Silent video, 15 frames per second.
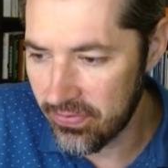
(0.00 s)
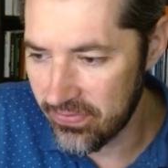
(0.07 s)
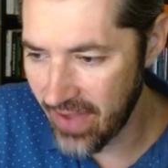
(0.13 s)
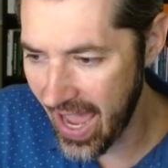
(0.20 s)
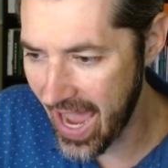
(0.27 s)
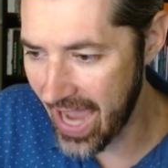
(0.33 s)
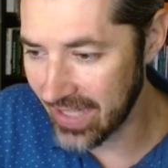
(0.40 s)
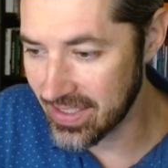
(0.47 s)
of
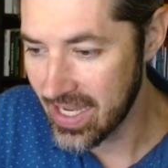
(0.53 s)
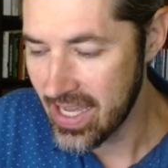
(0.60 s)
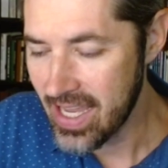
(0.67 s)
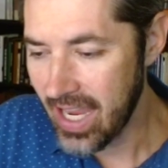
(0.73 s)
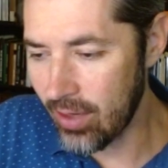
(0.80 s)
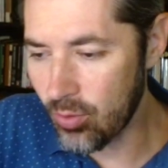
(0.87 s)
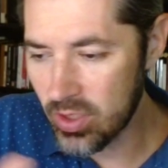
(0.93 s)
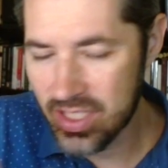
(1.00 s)
fact.
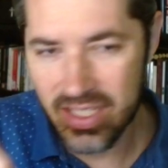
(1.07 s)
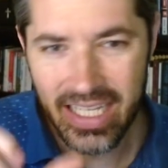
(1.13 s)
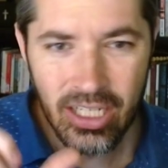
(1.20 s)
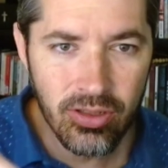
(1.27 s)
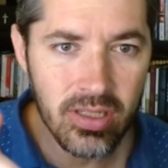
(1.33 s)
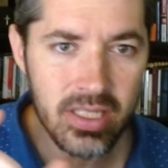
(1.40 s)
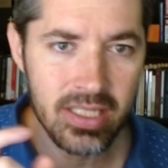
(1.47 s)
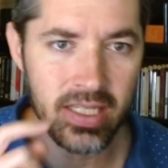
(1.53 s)
And what's
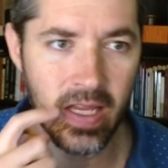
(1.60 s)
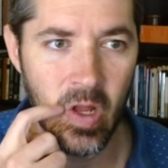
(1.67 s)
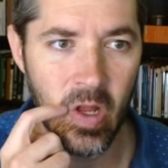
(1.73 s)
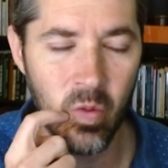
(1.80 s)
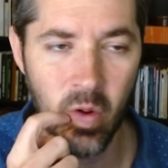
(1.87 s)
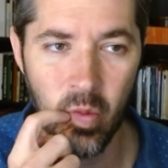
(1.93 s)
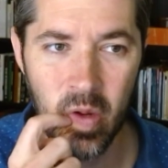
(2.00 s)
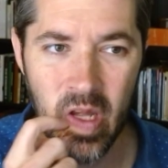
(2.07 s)

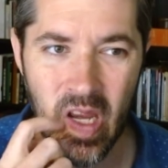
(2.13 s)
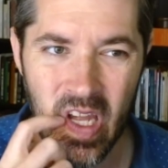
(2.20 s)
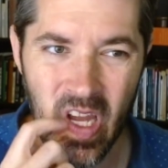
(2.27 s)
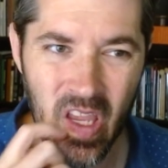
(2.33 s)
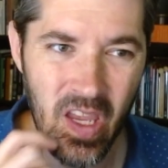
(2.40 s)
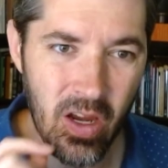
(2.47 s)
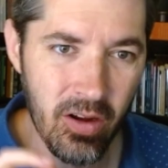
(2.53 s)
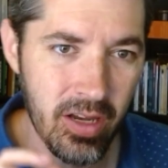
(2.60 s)
interesting, what we need to
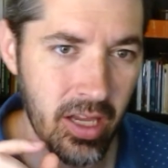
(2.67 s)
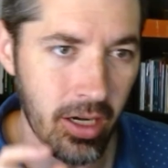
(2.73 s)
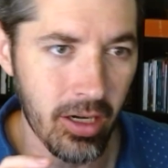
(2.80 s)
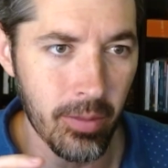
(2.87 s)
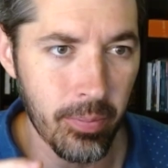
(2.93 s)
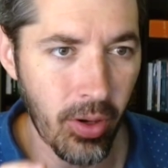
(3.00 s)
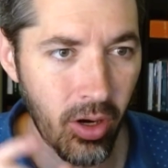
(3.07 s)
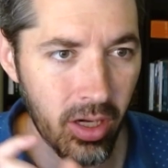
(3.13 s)
hear
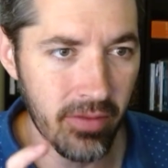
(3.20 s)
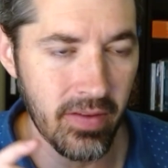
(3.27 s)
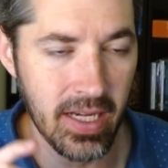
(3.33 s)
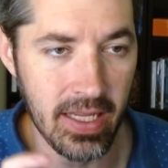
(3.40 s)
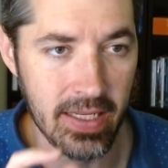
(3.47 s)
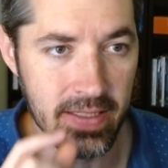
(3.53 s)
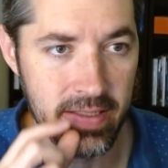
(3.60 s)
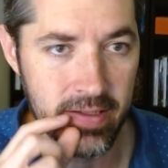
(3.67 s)
here, part of it
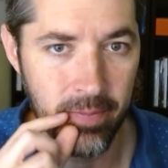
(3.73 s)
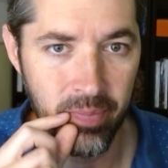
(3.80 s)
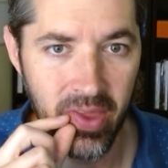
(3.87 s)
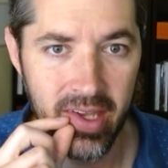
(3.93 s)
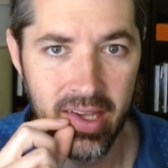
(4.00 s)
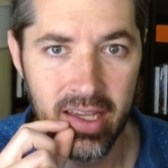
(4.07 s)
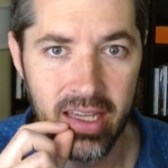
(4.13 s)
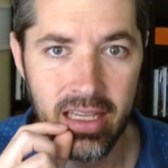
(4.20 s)
is
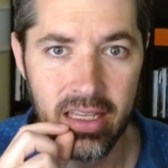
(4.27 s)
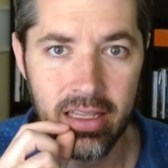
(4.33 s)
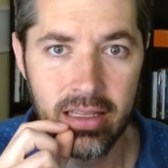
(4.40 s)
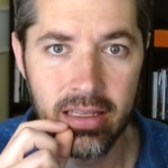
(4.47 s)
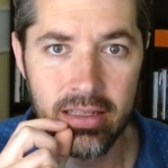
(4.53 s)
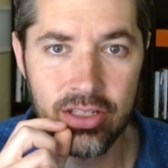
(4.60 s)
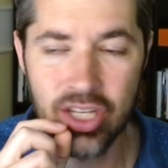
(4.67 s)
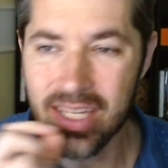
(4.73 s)

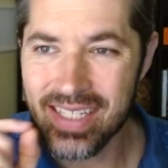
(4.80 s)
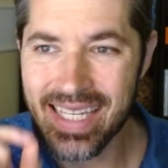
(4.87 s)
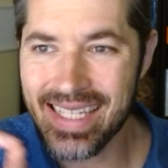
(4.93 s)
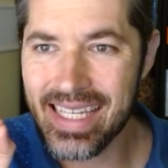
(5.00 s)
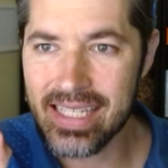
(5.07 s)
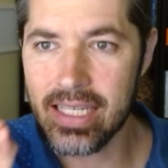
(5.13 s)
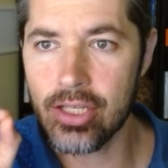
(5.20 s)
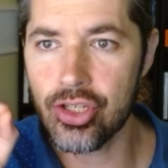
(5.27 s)

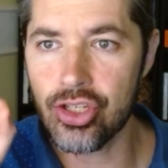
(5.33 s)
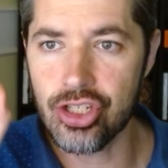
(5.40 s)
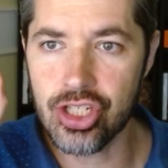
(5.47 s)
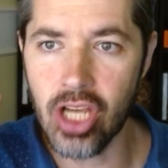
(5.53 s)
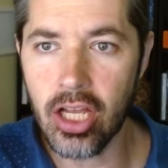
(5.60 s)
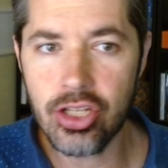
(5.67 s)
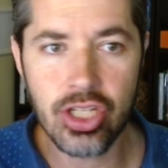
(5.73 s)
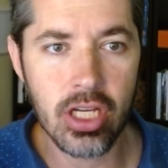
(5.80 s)
Jesus isn't
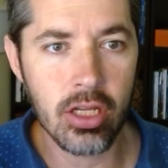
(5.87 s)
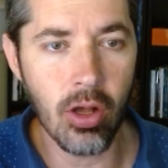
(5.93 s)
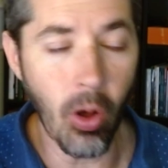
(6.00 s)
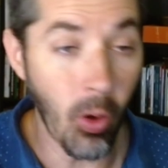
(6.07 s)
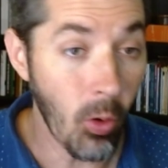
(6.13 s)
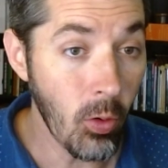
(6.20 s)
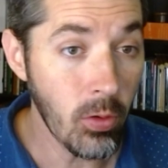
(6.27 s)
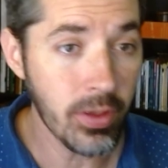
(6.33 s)
judging
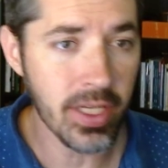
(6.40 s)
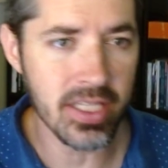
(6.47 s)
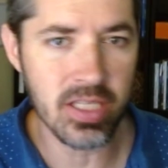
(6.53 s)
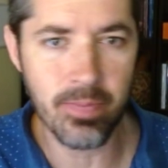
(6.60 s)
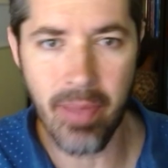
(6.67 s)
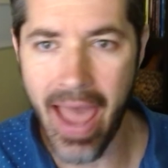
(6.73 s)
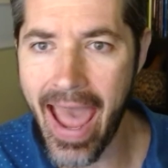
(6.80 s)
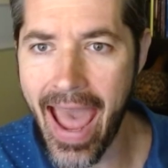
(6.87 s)
old as
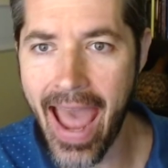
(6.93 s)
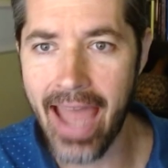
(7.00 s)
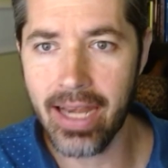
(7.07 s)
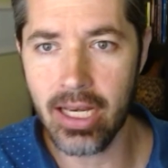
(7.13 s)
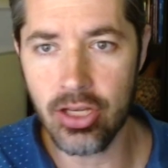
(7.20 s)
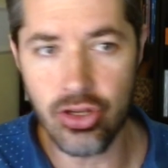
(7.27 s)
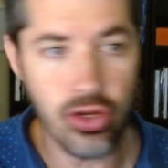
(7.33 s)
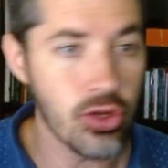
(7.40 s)
bad
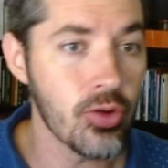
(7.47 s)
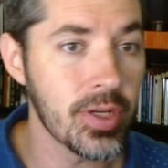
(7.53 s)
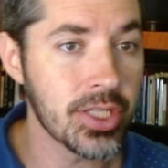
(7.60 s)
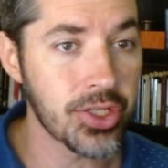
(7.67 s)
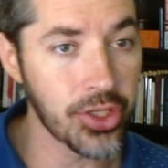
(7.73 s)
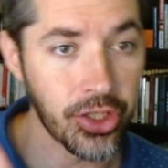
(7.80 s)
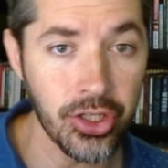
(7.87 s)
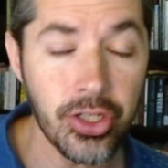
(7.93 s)
and new
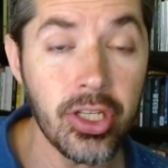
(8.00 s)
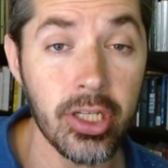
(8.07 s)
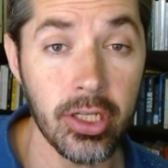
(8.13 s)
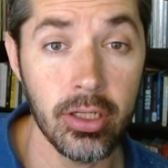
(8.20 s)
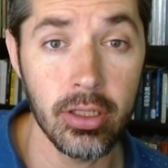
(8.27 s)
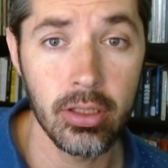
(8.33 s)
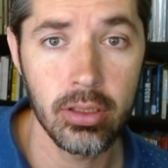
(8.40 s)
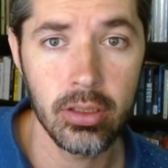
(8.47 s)
as
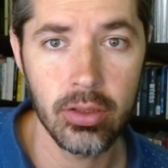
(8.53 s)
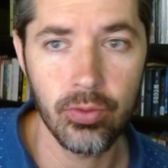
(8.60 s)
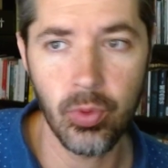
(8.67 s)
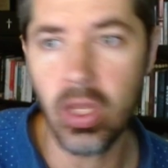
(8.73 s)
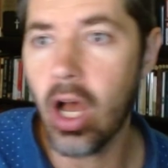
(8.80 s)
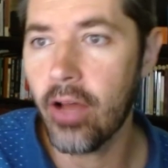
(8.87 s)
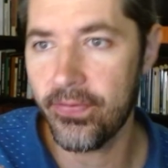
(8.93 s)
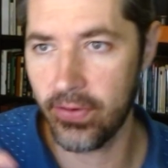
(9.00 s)
good.
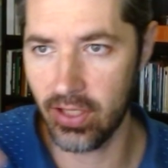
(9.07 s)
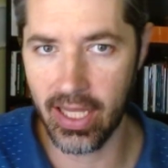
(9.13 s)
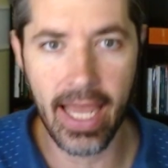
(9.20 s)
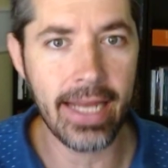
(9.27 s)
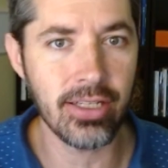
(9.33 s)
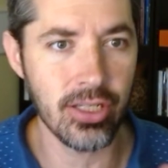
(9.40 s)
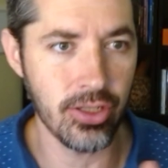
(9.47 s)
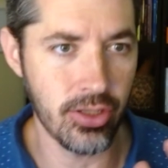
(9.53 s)
We often
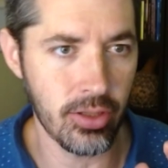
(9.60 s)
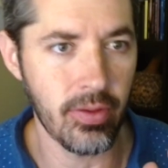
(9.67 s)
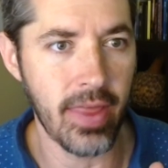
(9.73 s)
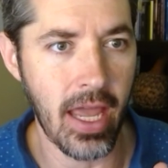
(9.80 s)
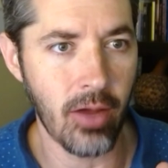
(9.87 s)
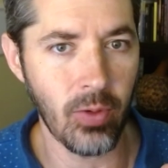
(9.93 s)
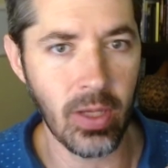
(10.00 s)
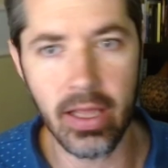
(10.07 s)
like to do
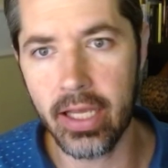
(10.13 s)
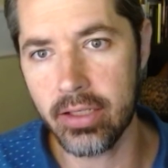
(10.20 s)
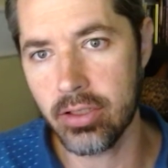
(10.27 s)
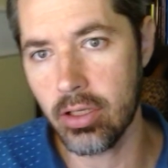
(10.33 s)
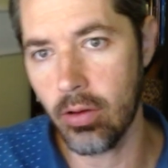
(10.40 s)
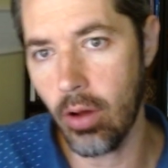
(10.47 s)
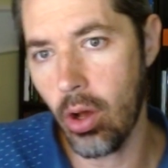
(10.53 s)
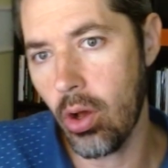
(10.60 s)
that. We like to
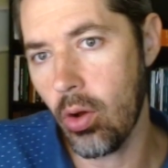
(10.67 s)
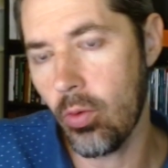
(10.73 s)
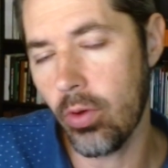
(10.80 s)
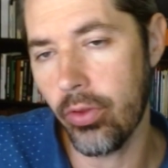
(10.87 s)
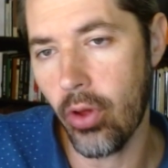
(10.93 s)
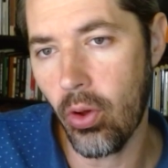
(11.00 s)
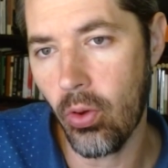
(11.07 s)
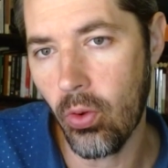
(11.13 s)
go, "Oh,
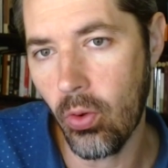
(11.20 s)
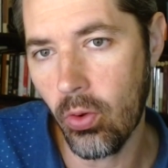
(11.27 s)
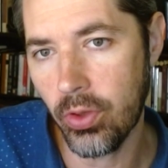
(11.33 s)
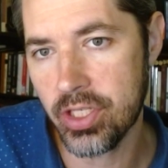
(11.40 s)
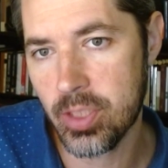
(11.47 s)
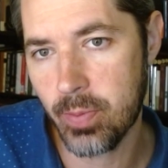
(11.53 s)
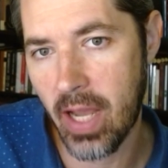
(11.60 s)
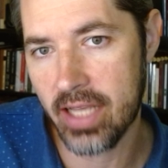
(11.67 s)
well the old
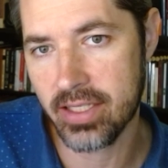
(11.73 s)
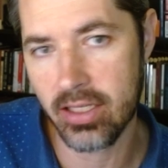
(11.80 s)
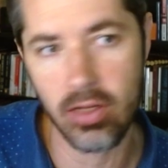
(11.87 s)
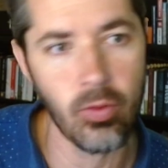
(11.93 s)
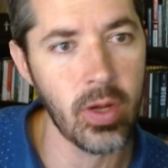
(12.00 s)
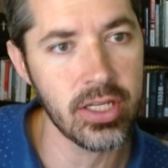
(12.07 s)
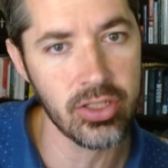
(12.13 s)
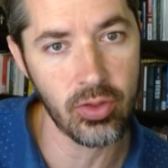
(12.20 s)
is passing
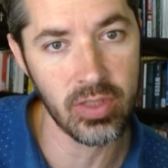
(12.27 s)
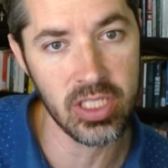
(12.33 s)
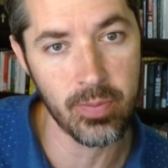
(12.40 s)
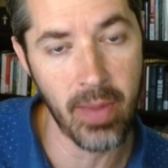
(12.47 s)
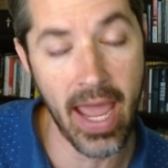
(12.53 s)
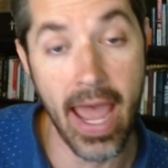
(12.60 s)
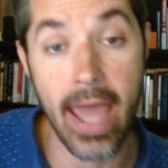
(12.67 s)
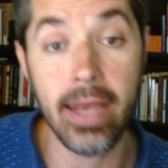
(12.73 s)
away, so it's
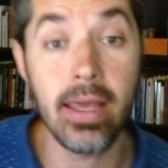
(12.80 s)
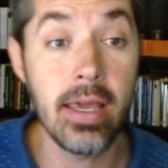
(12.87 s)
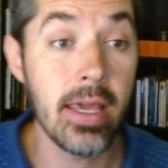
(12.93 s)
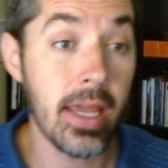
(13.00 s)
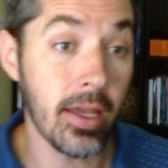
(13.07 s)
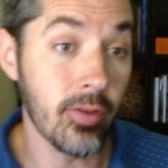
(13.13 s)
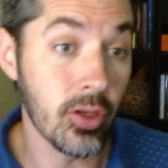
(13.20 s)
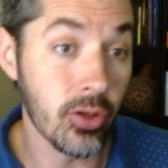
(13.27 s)
bad,
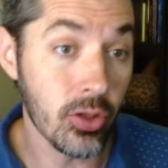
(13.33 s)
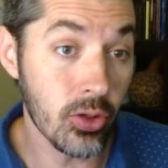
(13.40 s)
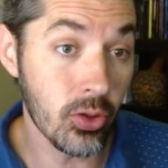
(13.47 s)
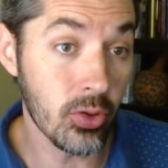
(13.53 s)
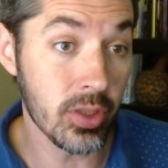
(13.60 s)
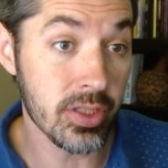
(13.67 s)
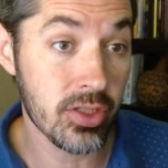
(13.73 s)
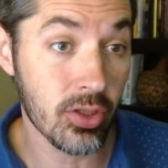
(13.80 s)
and the
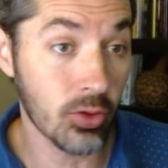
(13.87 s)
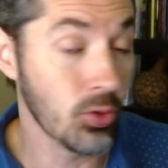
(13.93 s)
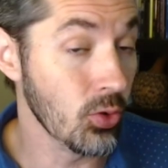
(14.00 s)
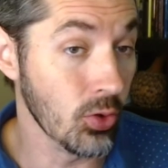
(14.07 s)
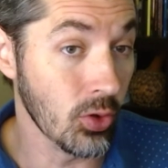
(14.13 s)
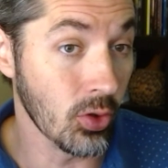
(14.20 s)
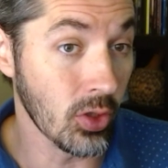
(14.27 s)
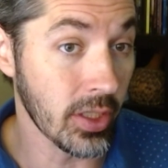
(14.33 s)
new is
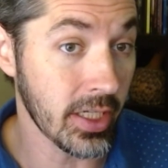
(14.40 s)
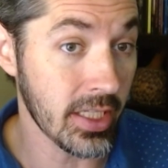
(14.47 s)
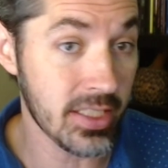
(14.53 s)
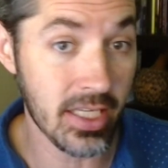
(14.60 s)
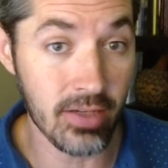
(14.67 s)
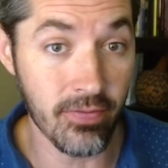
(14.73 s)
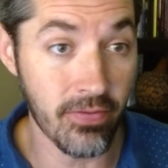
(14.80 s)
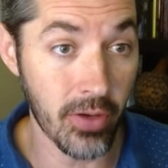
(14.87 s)
cool and
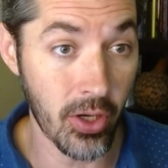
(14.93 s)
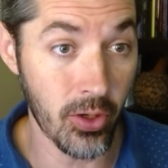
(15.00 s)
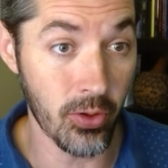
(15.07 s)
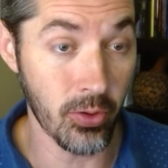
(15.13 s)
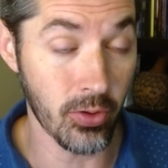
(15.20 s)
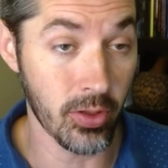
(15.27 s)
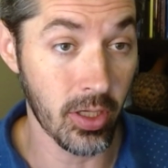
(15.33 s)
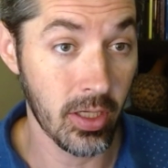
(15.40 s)
it's in
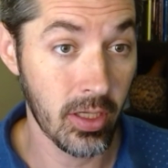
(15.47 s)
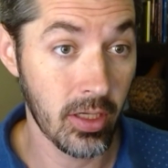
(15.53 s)
vogue,